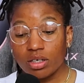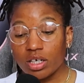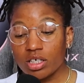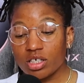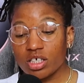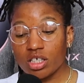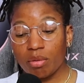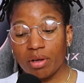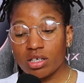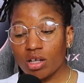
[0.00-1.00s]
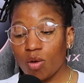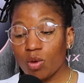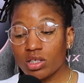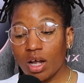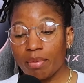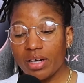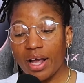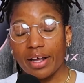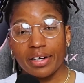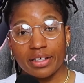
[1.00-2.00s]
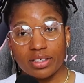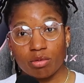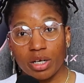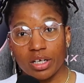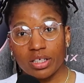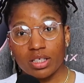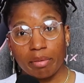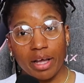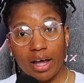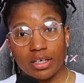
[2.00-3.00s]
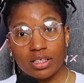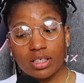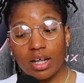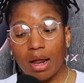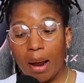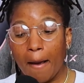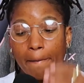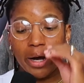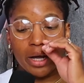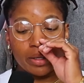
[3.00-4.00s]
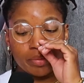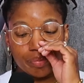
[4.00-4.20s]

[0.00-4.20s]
It just depends on what type of day it is, really, to be honest. But